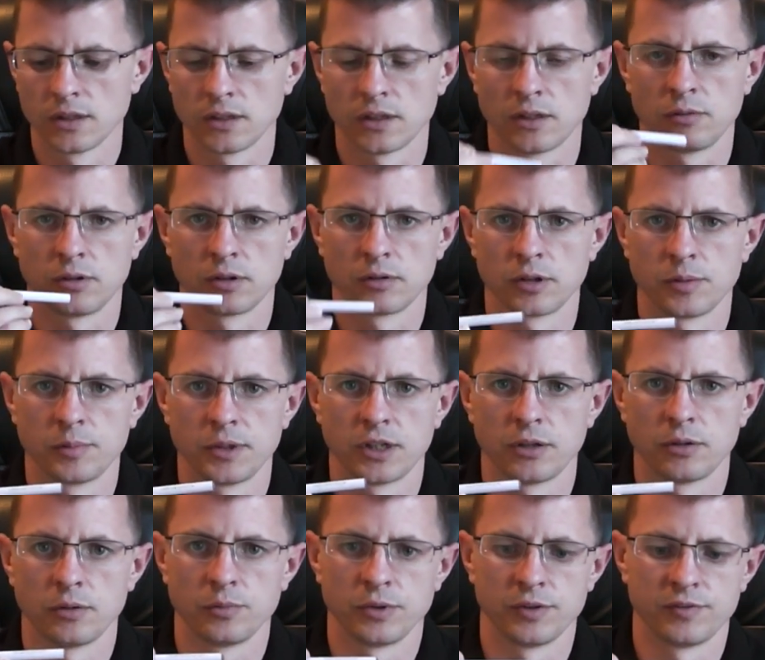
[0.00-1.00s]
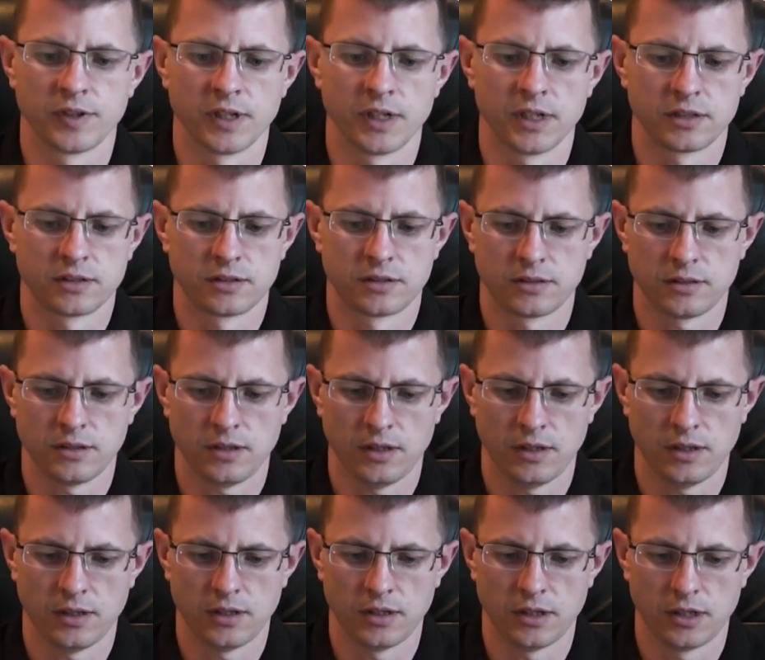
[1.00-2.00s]
Now what I'm going to be doing with this
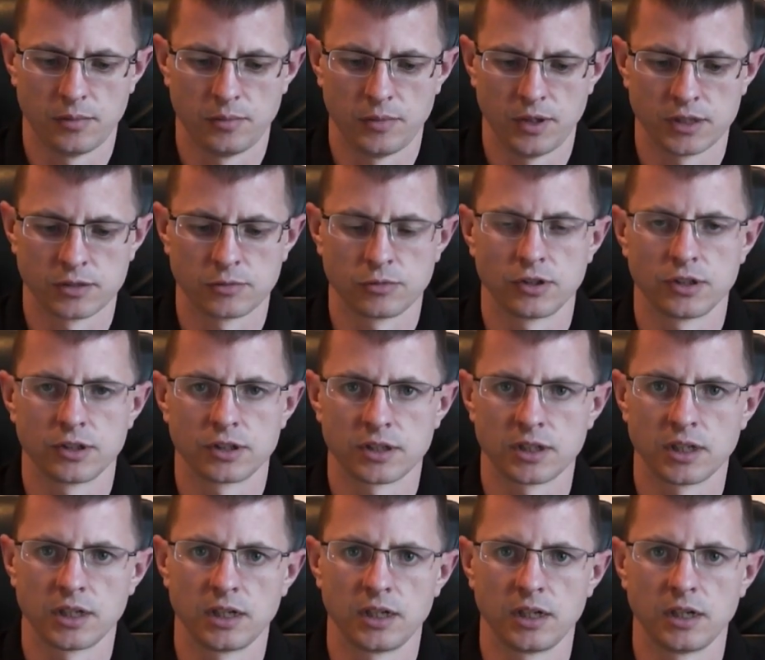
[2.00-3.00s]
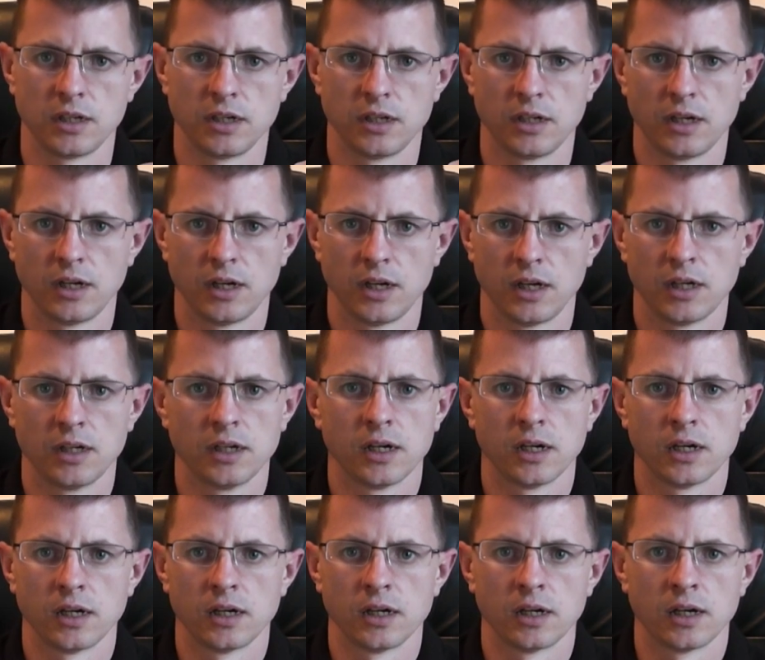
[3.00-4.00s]
um, is I'm going to see
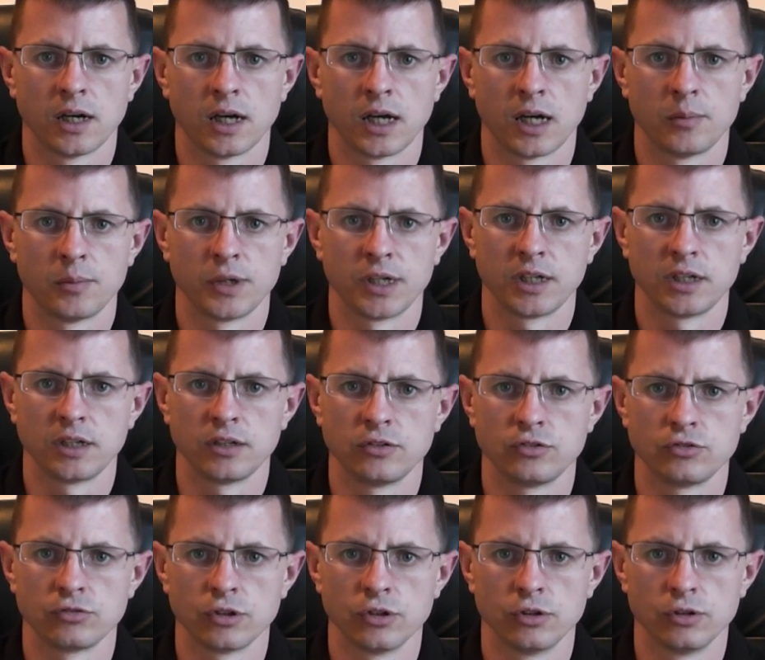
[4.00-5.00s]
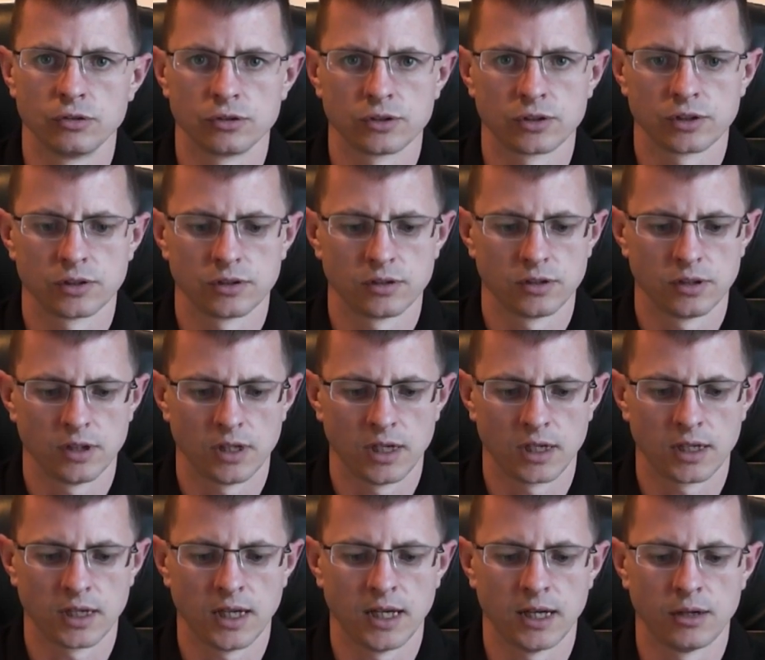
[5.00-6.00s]
how many draws
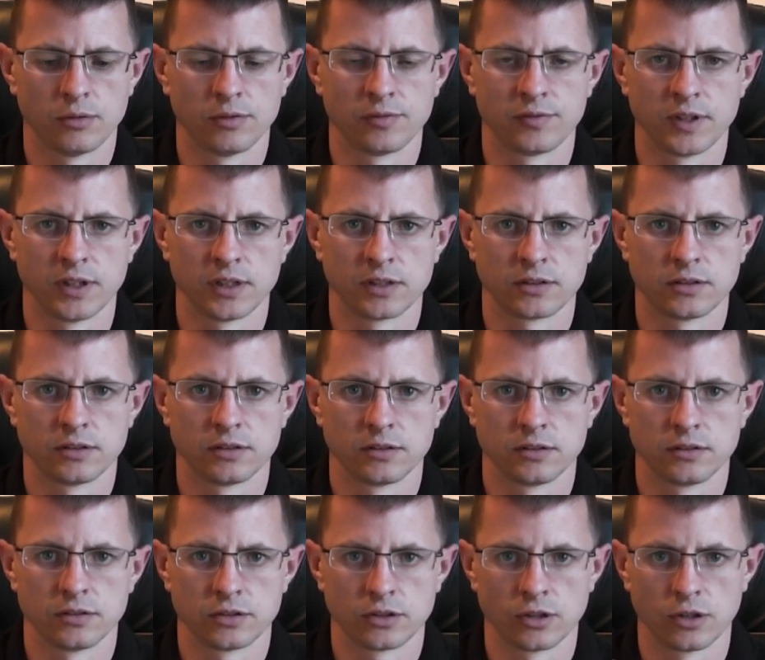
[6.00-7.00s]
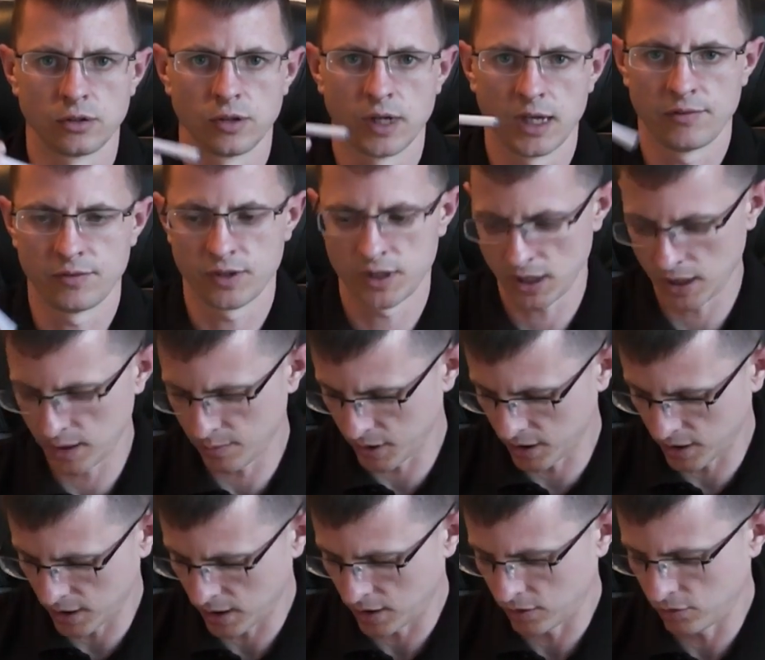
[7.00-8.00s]
I get out of this. So every time I
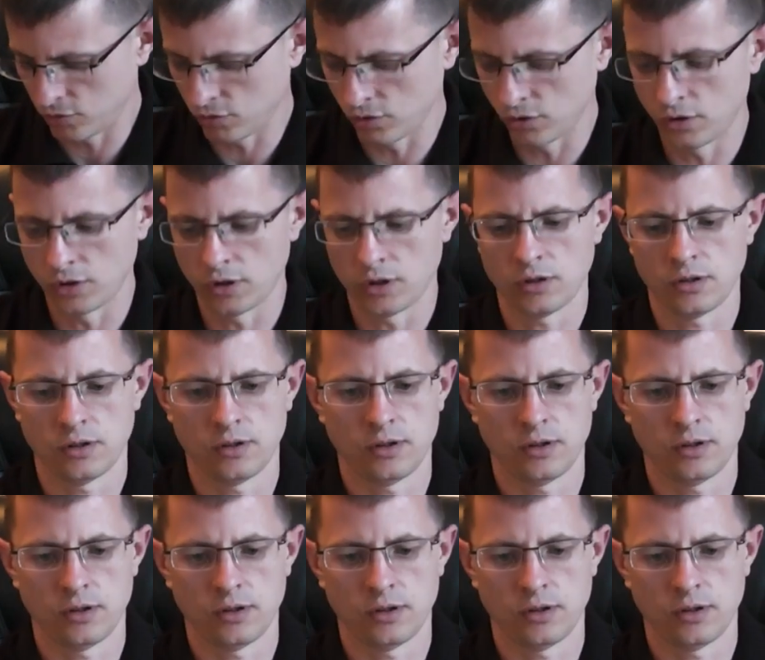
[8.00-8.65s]
take a draw,